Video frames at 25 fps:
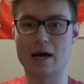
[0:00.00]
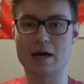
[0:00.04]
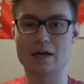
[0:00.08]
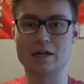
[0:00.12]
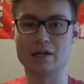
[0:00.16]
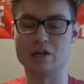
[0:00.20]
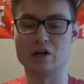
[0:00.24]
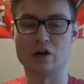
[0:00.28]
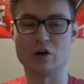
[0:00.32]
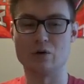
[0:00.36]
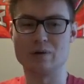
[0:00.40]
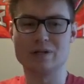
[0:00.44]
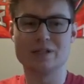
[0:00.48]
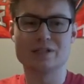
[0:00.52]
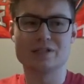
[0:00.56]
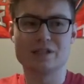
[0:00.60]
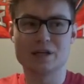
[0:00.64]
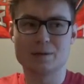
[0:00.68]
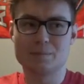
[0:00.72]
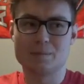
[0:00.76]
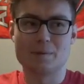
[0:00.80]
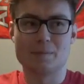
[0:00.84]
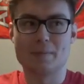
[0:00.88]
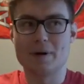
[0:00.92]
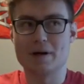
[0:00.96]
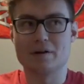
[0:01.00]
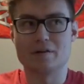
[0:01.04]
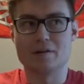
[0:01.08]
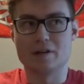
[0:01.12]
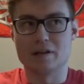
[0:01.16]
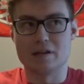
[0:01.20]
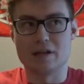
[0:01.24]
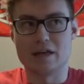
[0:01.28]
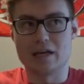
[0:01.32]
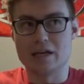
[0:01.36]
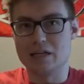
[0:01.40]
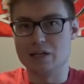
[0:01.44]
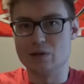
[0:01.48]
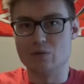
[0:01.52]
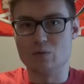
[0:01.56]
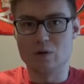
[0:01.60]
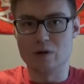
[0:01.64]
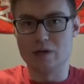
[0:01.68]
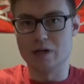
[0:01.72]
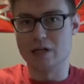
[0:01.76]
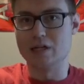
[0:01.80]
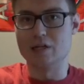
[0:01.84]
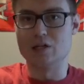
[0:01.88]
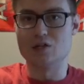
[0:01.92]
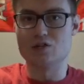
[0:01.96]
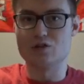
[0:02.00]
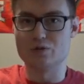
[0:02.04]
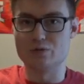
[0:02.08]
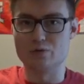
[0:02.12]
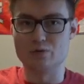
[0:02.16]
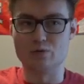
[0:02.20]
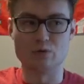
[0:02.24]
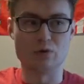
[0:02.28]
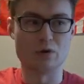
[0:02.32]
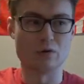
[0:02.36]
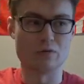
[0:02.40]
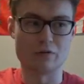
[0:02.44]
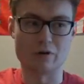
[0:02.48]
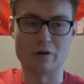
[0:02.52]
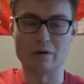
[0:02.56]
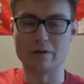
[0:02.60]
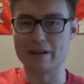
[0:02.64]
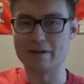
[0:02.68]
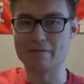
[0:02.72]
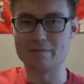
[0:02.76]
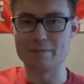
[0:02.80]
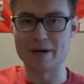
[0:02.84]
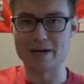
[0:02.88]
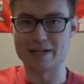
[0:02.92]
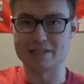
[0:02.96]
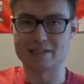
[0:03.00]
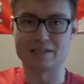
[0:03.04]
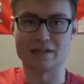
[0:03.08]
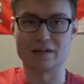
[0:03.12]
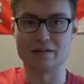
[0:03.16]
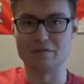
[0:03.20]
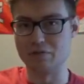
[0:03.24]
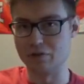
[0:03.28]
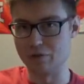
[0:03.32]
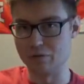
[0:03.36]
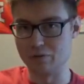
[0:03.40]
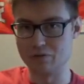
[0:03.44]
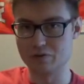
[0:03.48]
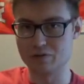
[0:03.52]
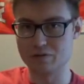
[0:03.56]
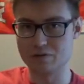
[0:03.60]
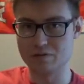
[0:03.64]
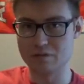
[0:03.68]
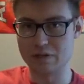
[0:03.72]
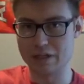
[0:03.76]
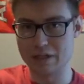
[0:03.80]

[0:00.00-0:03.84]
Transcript: he's going to be better than the 81, 82 overall left backs that I've used.